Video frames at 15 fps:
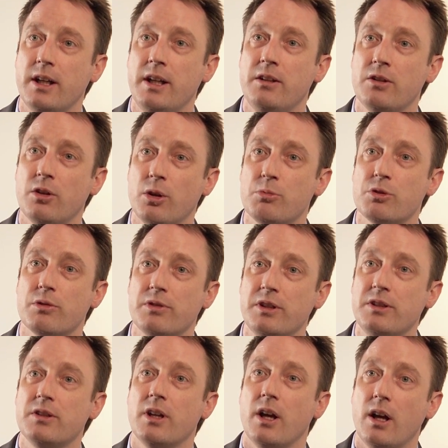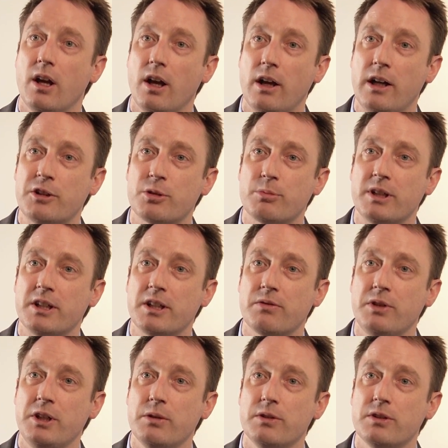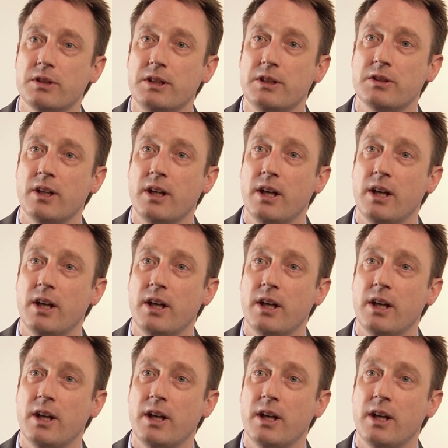in terms of these electromagnetic frequencies,